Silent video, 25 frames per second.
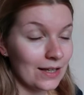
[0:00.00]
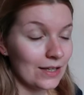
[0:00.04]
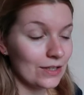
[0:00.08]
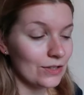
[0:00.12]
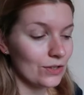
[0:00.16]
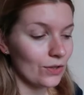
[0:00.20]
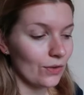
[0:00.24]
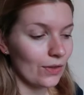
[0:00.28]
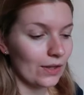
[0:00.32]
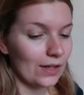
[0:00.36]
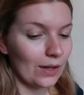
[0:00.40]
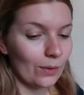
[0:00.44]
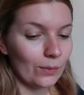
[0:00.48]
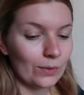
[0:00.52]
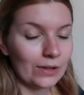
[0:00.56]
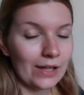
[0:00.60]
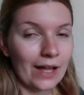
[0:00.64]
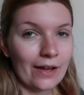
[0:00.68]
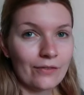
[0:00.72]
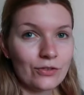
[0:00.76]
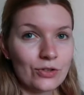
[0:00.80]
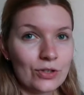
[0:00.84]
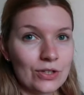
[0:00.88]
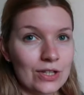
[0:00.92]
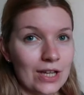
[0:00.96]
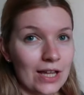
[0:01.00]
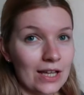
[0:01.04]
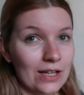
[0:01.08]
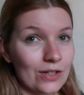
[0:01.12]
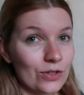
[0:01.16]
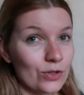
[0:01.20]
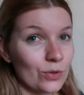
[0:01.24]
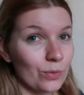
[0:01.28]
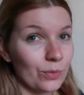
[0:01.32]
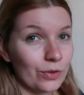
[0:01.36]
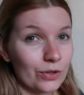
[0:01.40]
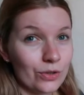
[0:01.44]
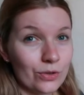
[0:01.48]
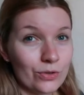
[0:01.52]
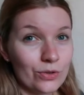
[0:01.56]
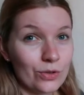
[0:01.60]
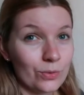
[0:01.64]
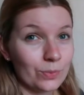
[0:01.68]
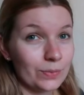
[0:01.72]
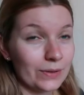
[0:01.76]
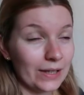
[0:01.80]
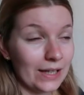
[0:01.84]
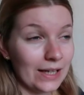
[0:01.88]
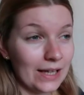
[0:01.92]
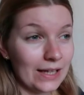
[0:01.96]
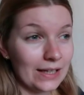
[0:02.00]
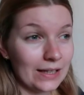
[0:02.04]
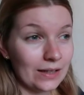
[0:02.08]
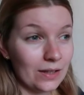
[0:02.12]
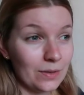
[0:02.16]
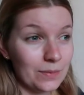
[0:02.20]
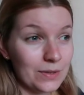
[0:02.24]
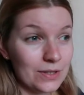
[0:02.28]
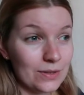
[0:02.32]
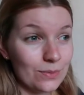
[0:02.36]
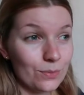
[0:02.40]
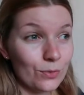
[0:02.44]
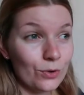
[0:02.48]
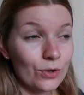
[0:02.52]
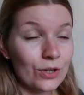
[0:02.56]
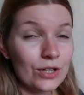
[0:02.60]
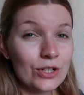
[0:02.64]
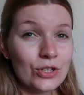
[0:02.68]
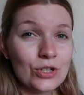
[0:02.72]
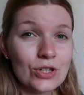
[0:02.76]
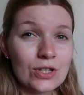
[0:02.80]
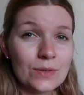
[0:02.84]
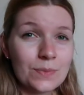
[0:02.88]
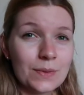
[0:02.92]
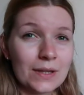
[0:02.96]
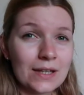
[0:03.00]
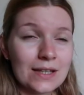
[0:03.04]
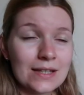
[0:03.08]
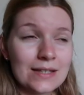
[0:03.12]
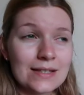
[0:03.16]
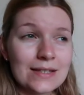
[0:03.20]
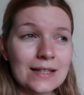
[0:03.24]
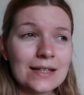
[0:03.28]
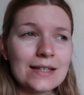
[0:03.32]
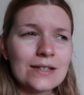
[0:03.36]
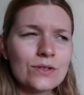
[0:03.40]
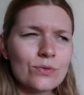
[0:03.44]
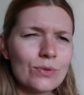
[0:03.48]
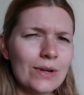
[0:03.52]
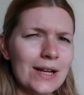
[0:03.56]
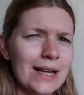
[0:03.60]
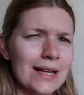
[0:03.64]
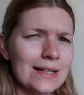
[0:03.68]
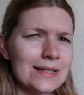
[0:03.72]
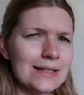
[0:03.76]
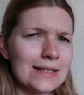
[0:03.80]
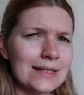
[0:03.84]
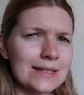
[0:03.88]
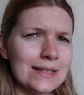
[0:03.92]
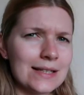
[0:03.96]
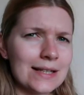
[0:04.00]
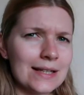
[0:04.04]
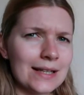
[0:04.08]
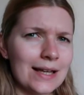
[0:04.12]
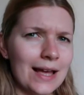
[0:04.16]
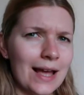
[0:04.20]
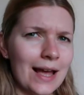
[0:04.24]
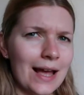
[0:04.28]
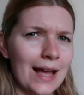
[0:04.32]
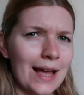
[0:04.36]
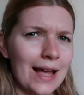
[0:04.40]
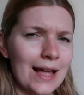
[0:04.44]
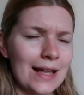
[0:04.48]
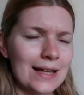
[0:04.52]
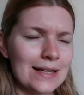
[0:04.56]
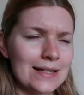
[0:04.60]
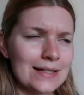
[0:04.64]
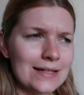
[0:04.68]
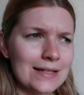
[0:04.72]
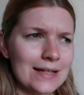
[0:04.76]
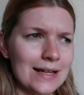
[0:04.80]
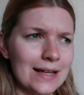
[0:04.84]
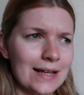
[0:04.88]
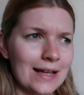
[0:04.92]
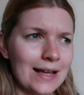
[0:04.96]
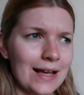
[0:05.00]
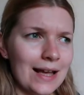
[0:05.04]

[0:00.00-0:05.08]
so that I will have today and tomorrow to play a little bit more, just because it's really addicting, and